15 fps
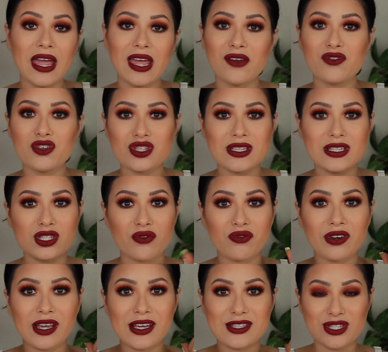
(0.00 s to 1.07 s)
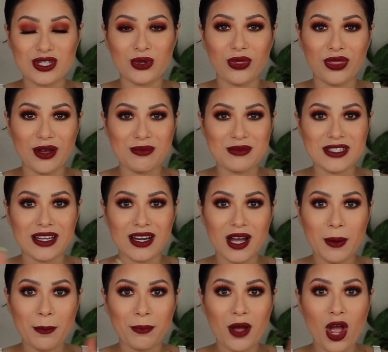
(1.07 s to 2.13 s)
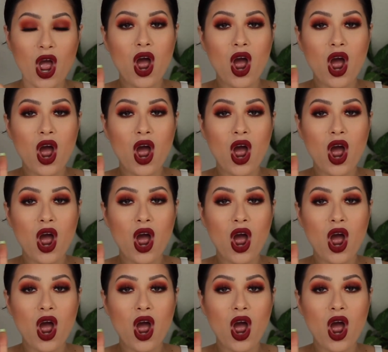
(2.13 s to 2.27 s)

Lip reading: If you did, don't forget to thumbs it up.